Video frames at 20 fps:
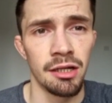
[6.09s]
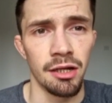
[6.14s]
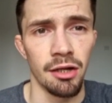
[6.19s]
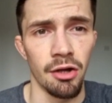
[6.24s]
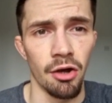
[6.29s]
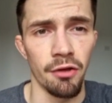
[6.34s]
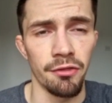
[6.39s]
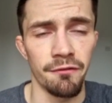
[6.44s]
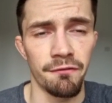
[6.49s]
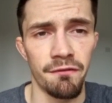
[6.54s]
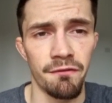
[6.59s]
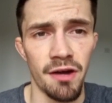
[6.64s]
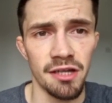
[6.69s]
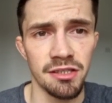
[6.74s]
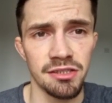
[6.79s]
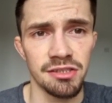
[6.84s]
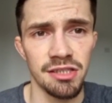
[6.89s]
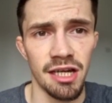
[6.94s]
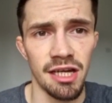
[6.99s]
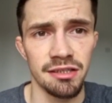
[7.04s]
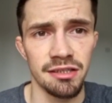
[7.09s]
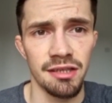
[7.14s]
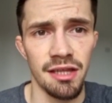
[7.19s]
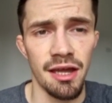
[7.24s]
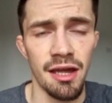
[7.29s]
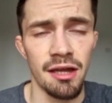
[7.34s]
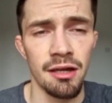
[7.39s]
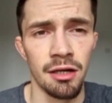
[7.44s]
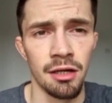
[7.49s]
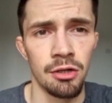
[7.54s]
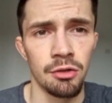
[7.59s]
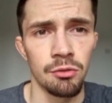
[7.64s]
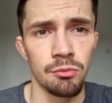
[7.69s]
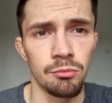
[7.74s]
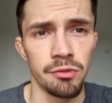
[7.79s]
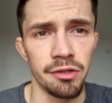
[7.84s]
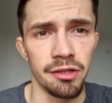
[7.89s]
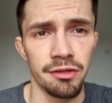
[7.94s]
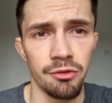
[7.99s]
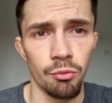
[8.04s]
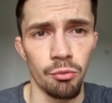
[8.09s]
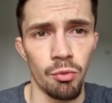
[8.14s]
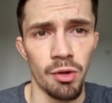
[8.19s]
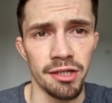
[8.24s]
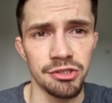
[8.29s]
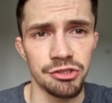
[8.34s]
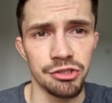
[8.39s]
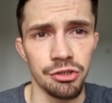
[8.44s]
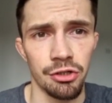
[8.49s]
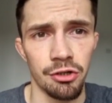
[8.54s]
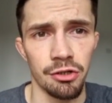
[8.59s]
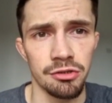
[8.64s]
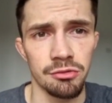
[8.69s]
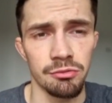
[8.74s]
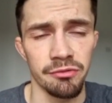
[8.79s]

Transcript: On the far side there, in the white shorts,